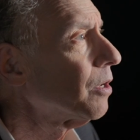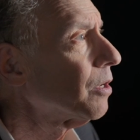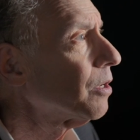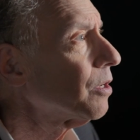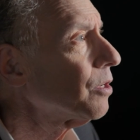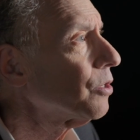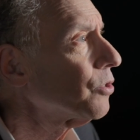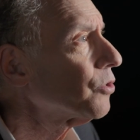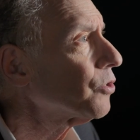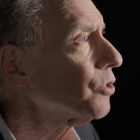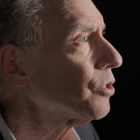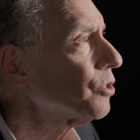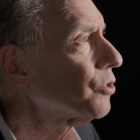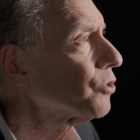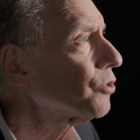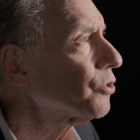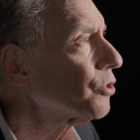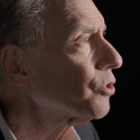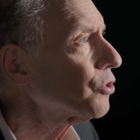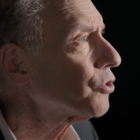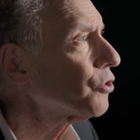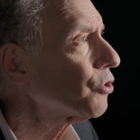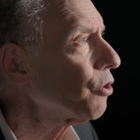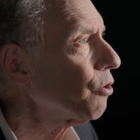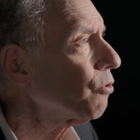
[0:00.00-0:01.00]
is
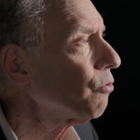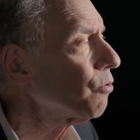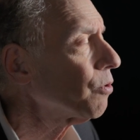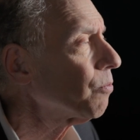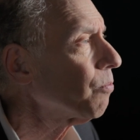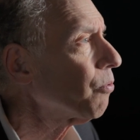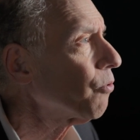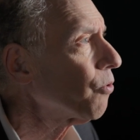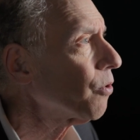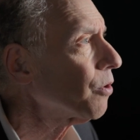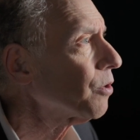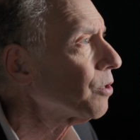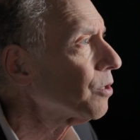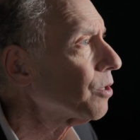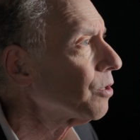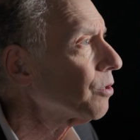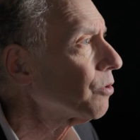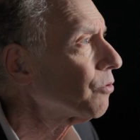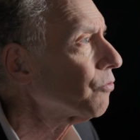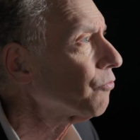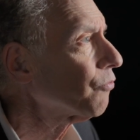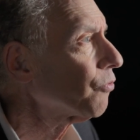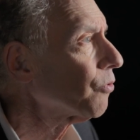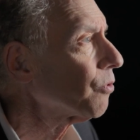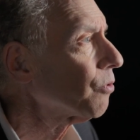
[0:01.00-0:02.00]
just so
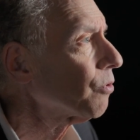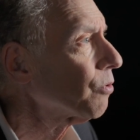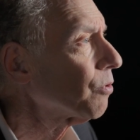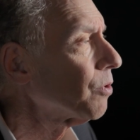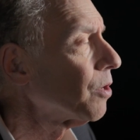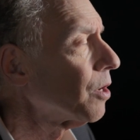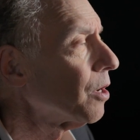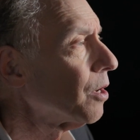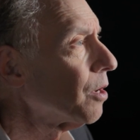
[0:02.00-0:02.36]
important for